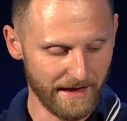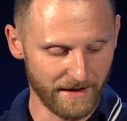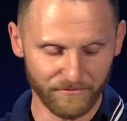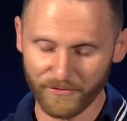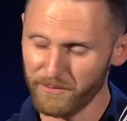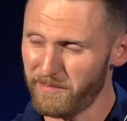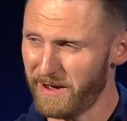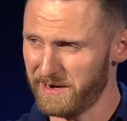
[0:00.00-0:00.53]

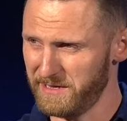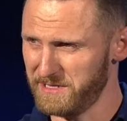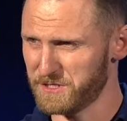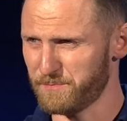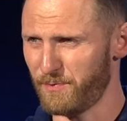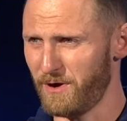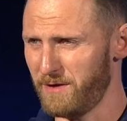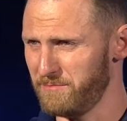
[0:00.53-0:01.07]
everybody
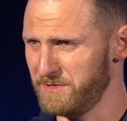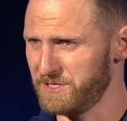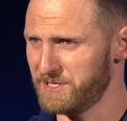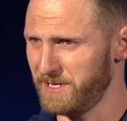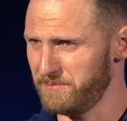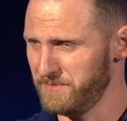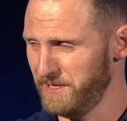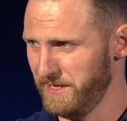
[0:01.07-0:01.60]
is promised
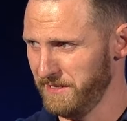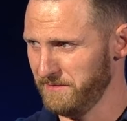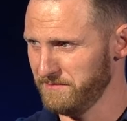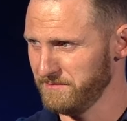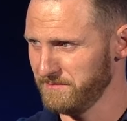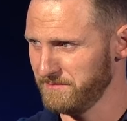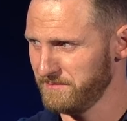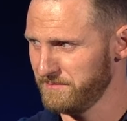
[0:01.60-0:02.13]
something.